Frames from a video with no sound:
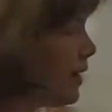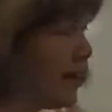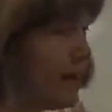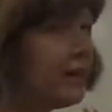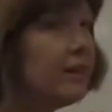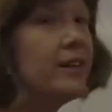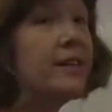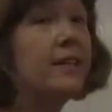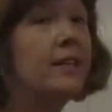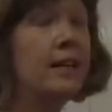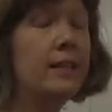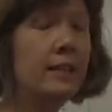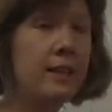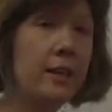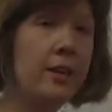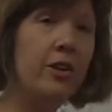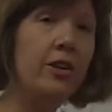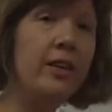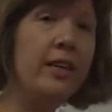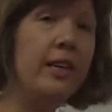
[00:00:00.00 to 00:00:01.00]
areas
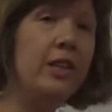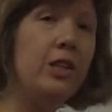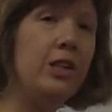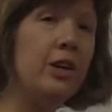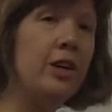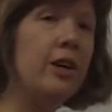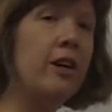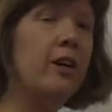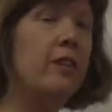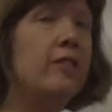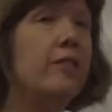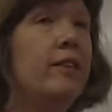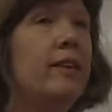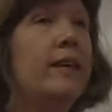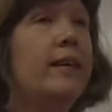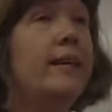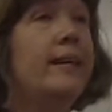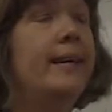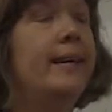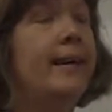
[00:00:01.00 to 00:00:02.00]
under each curve
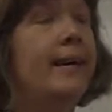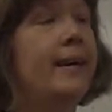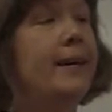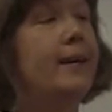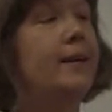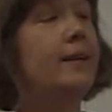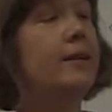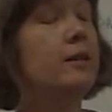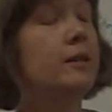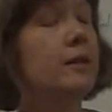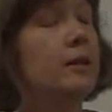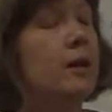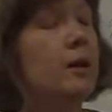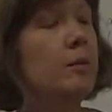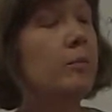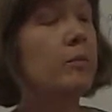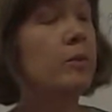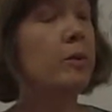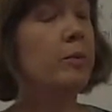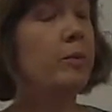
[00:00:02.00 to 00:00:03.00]
and
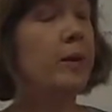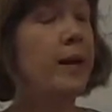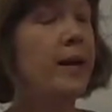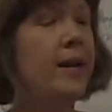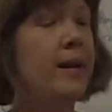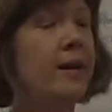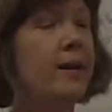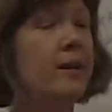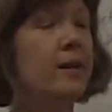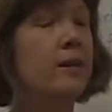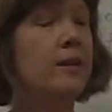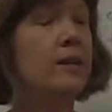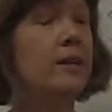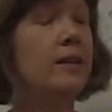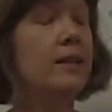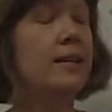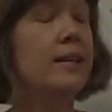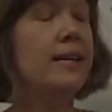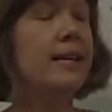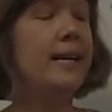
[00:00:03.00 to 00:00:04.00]
prepare
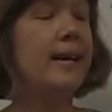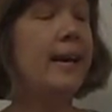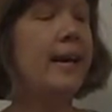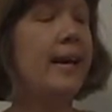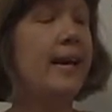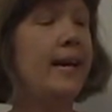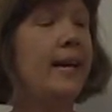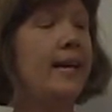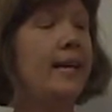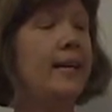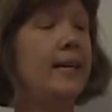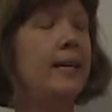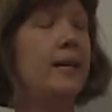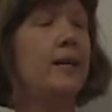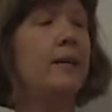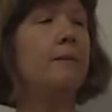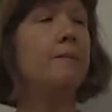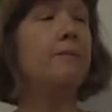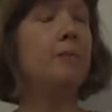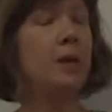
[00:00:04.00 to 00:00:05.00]

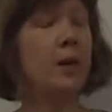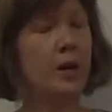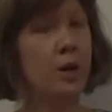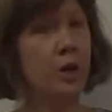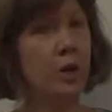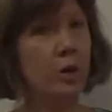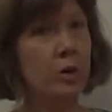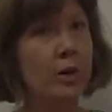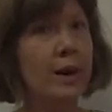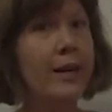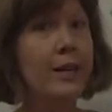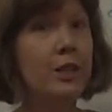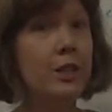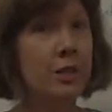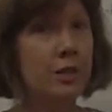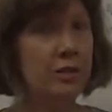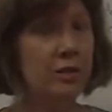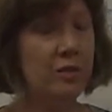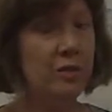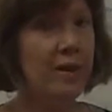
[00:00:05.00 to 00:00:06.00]
a
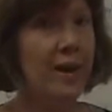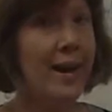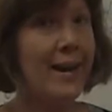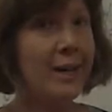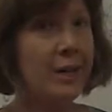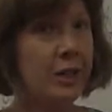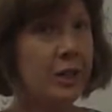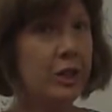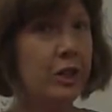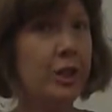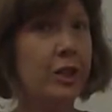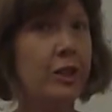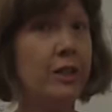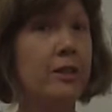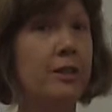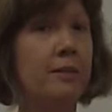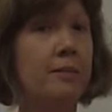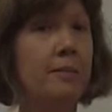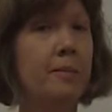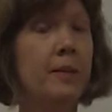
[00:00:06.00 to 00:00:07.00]
correction factor
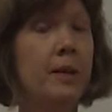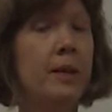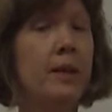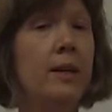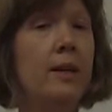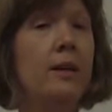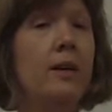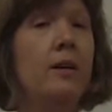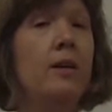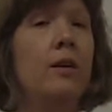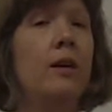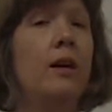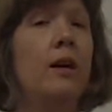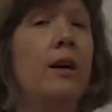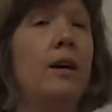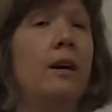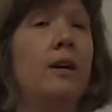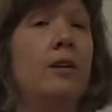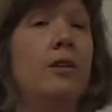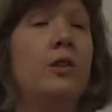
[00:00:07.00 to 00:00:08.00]

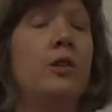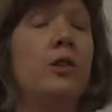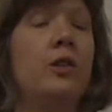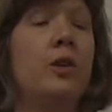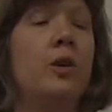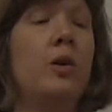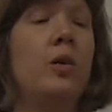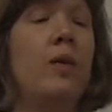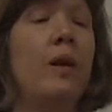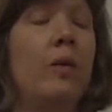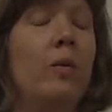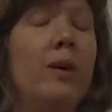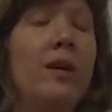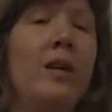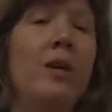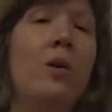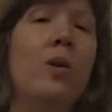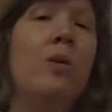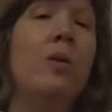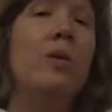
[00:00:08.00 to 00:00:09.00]
so that we
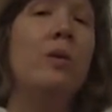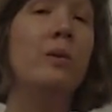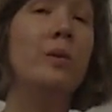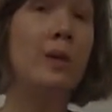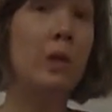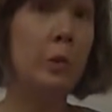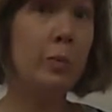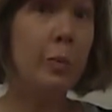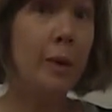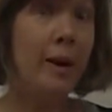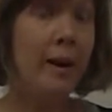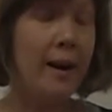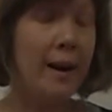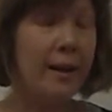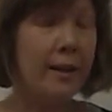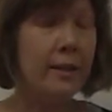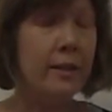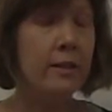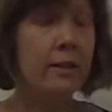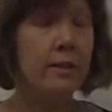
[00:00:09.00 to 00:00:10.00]
know the
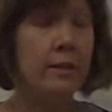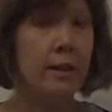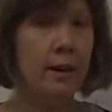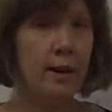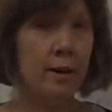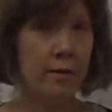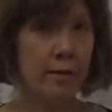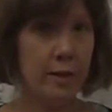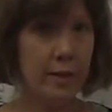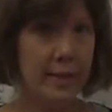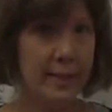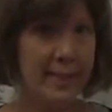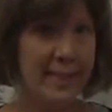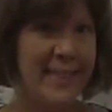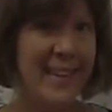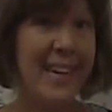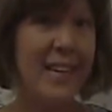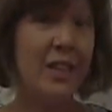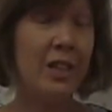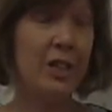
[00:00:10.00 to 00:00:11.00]
response of the
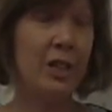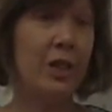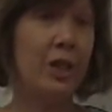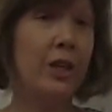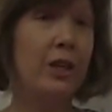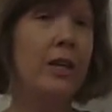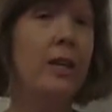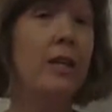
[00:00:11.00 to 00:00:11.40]
detector